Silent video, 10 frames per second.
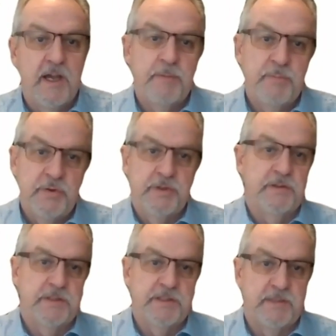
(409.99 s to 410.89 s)
and put it on
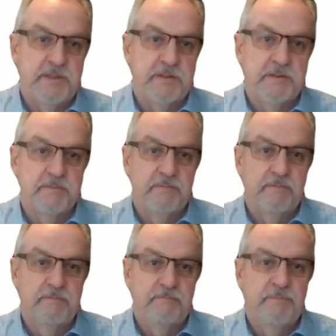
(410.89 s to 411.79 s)
the same system
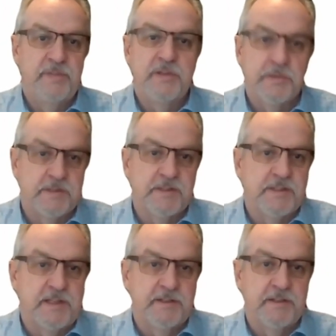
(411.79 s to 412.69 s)
because it's
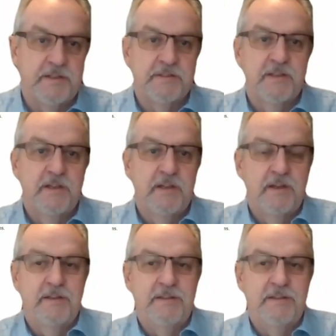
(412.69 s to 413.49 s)
standardized. Mm-hmm.